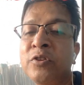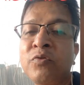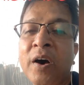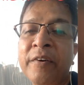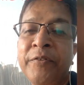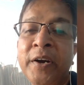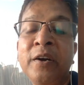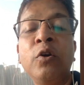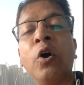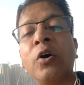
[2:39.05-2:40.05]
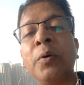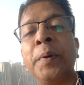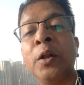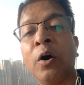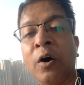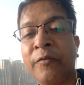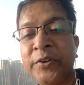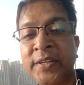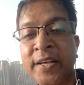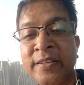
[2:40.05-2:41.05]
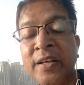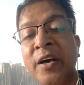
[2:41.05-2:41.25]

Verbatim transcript: square feet lockable offices